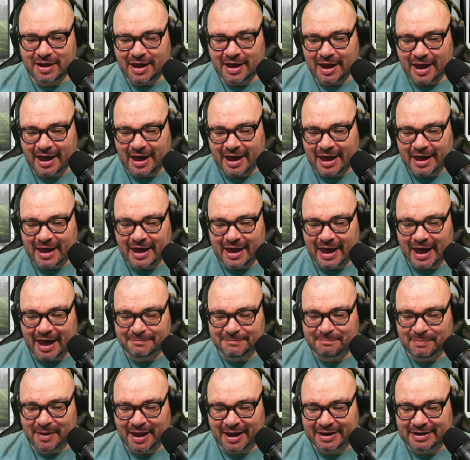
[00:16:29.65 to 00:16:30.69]
Had
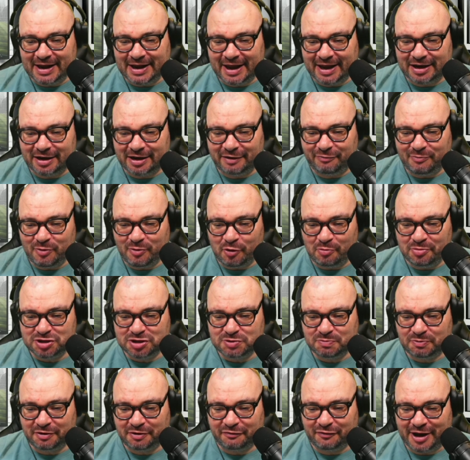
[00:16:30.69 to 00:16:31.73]
my negative moments,
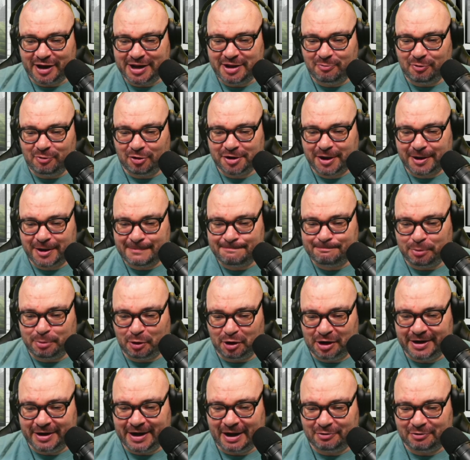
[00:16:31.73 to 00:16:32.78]
but if anyone can pull
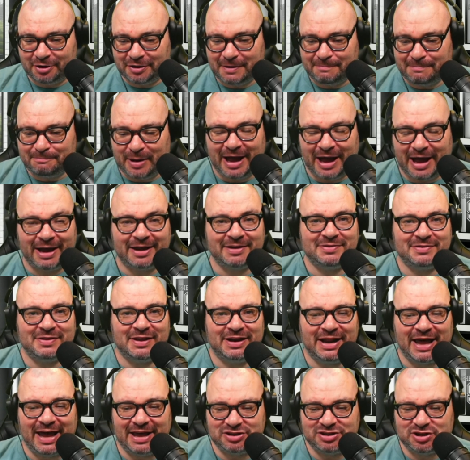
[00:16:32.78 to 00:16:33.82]
it out of the bag, the
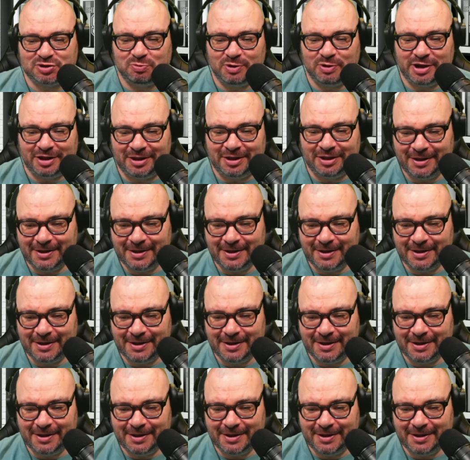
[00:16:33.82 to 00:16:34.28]
lads will.